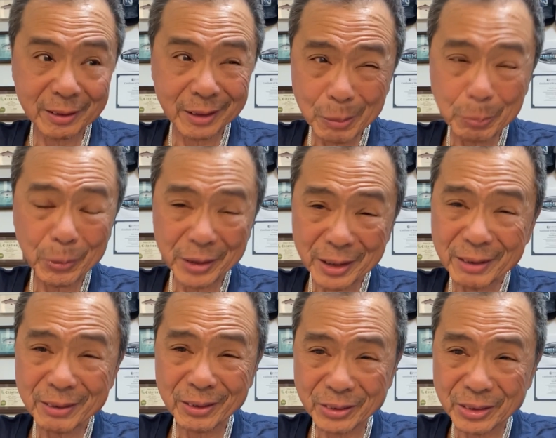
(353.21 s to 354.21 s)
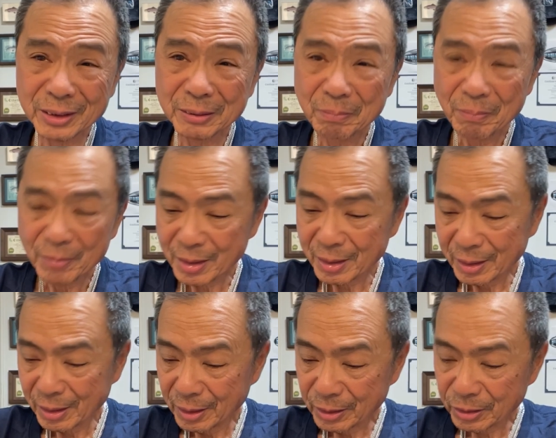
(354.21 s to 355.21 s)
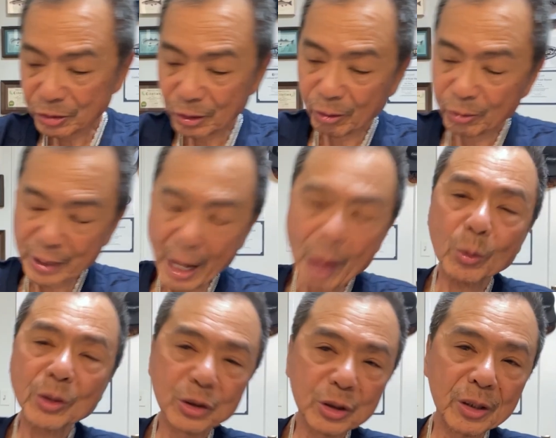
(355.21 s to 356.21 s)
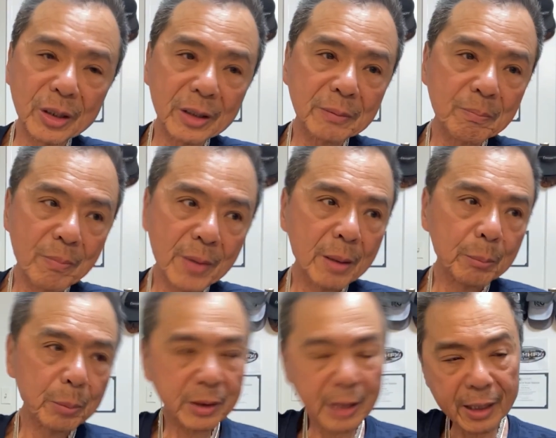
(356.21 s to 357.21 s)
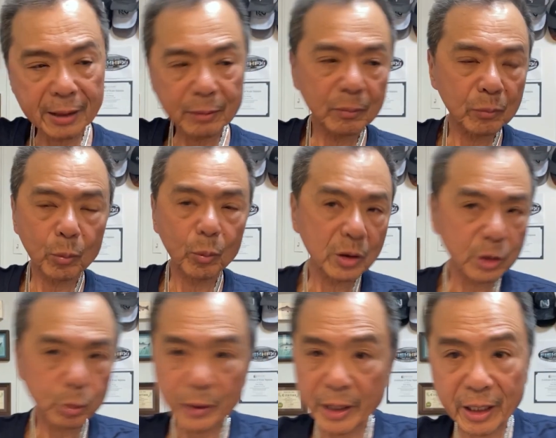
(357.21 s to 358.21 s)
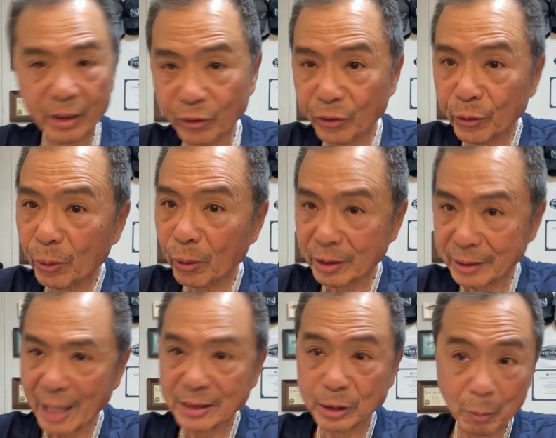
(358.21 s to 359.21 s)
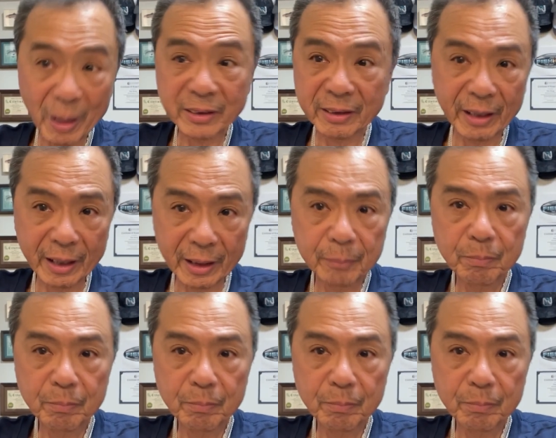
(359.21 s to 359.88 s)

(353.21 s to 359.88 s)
a couple of years. So that was good. But then once we had a thaw, that's my thing.